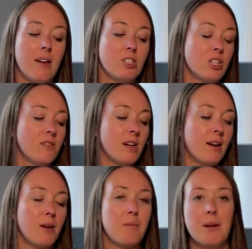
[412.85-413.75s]
I should have done
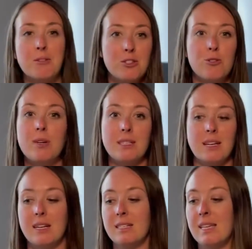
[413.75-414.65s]
one, but I was too
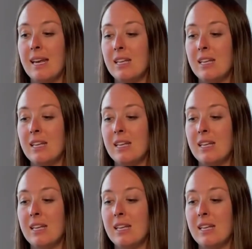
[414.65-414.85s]
excited to get